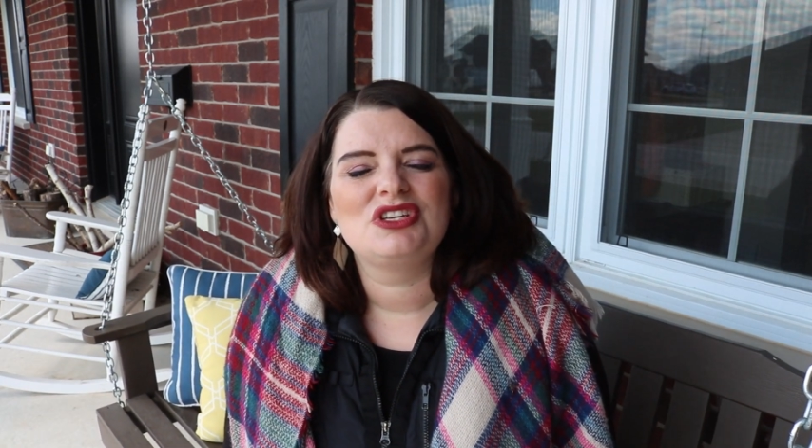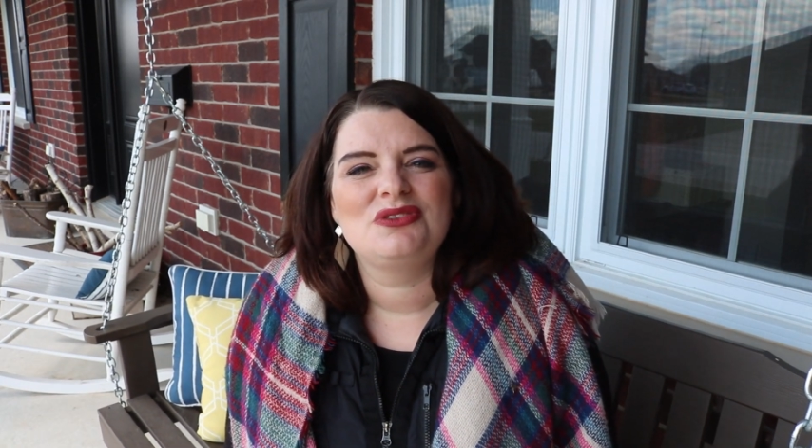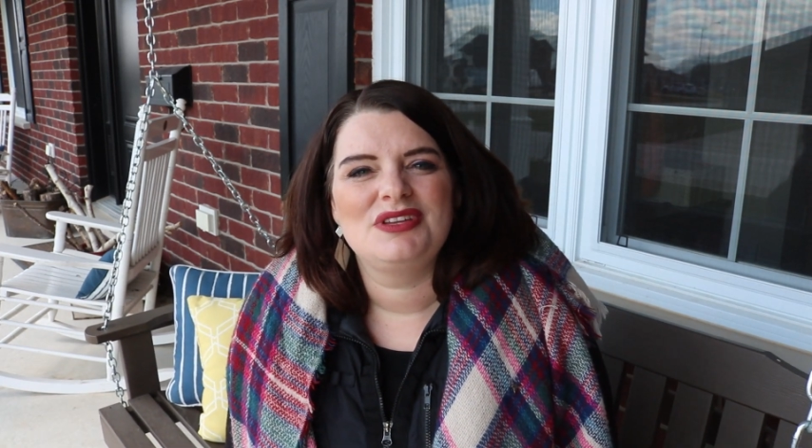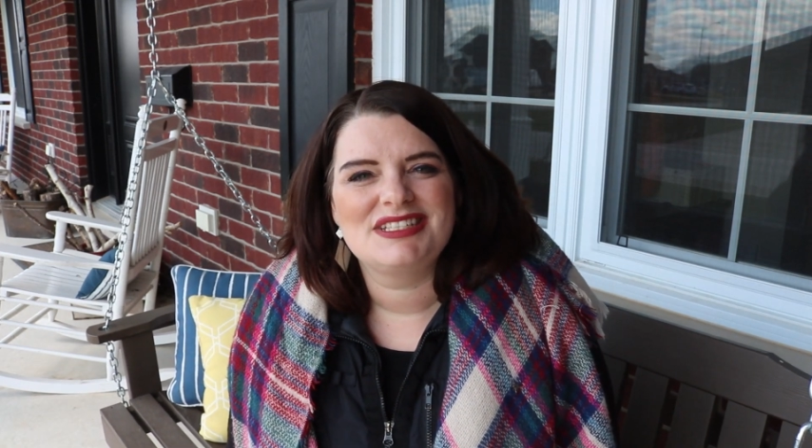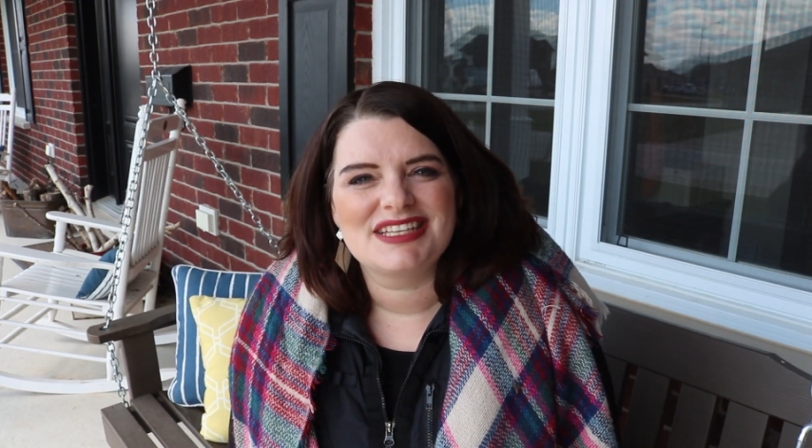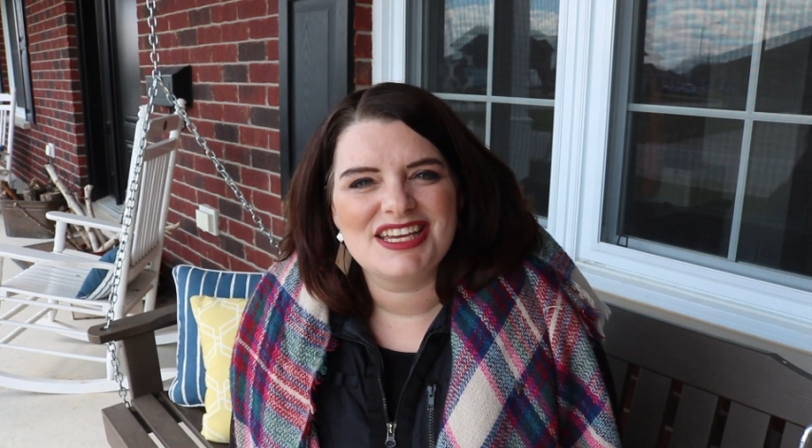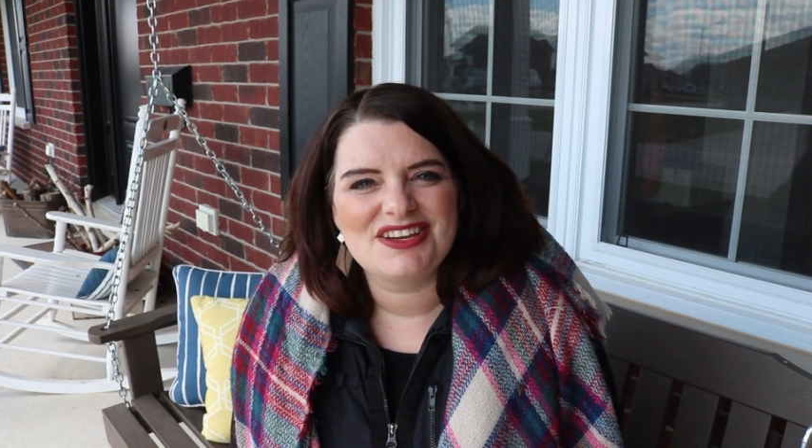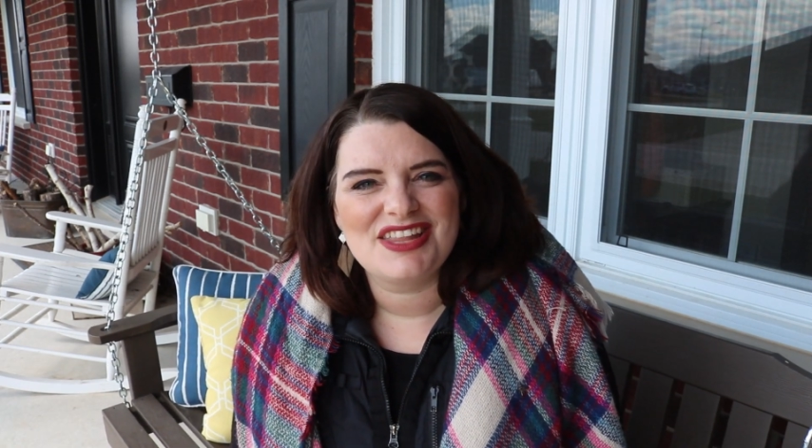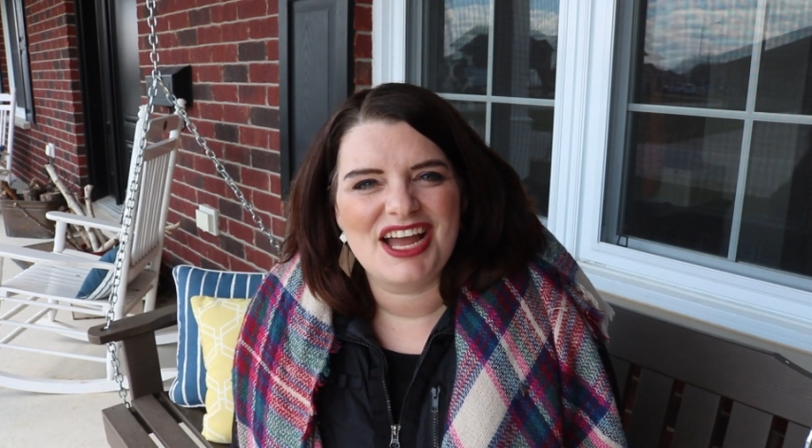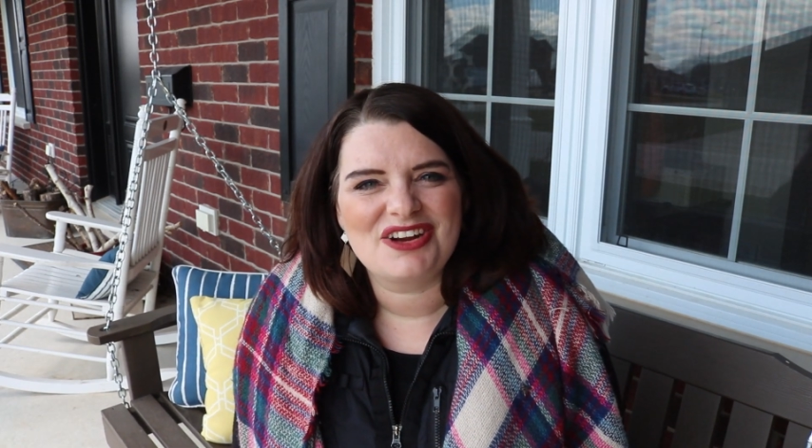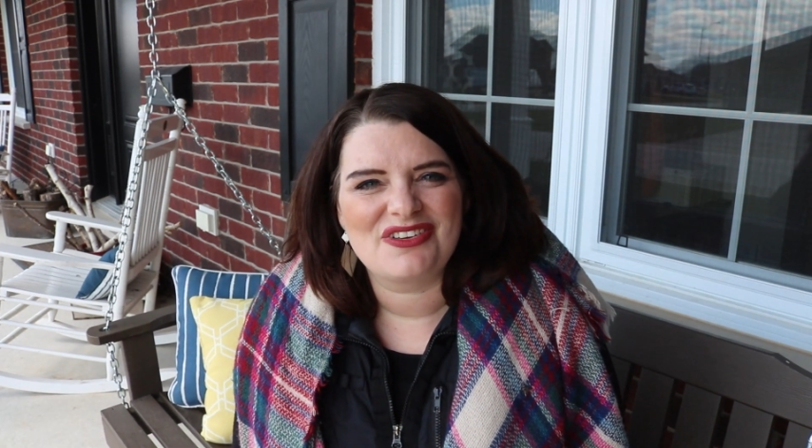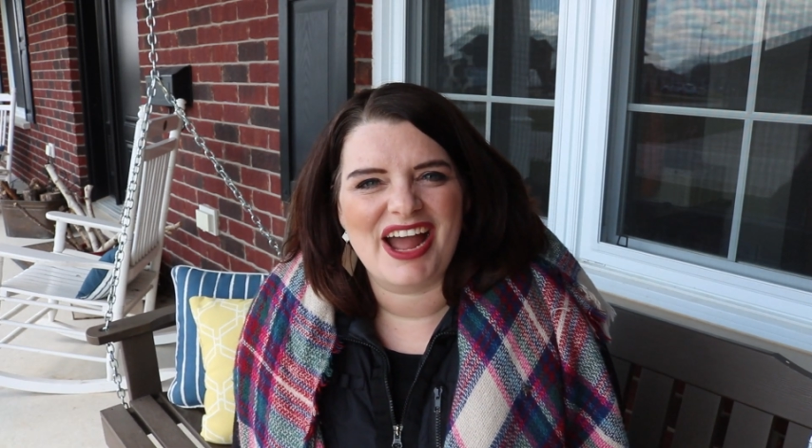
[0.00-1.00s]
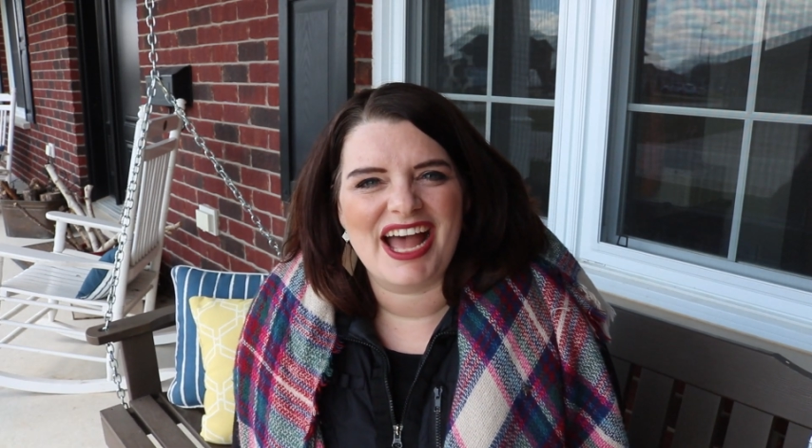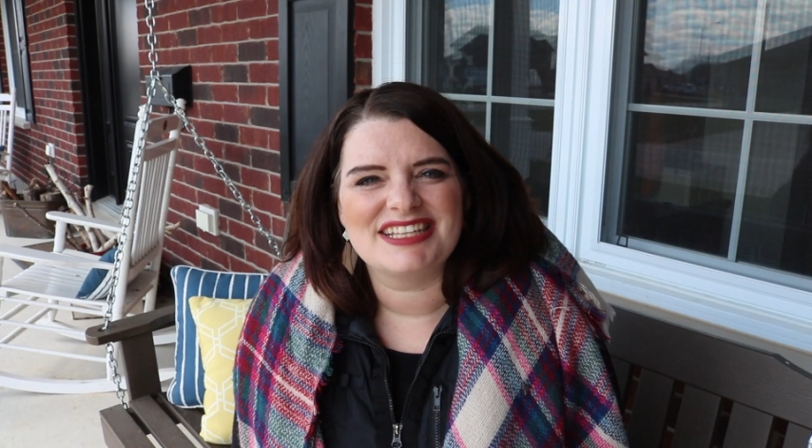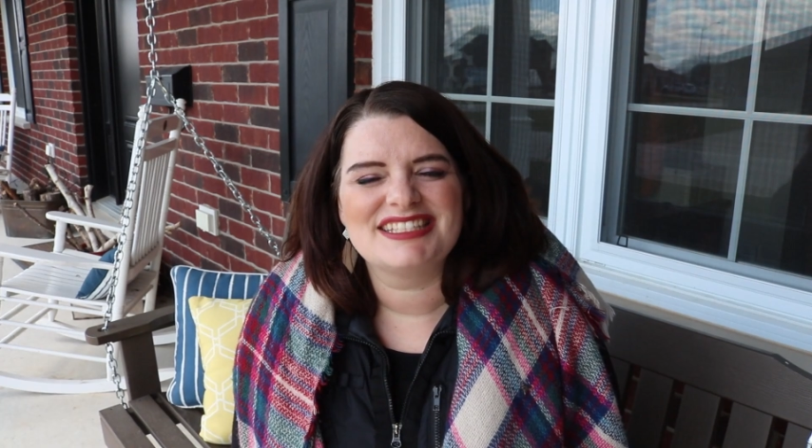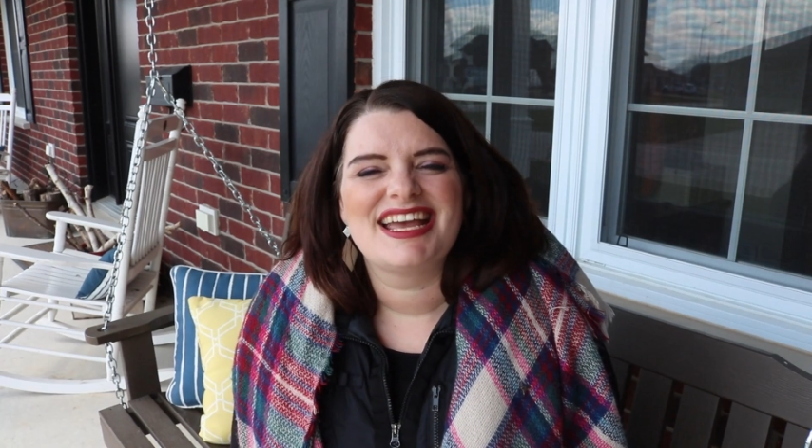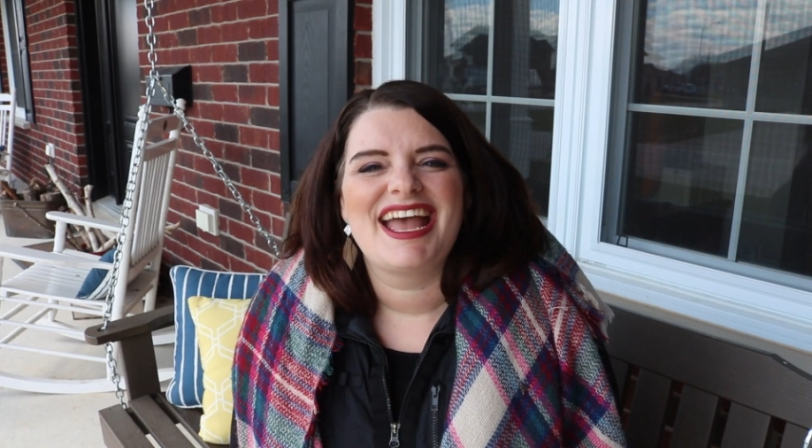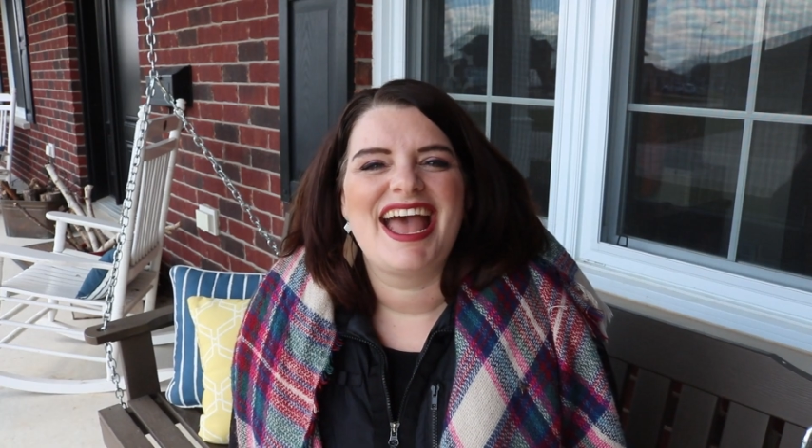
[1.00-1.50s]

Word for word: you need to kill that grass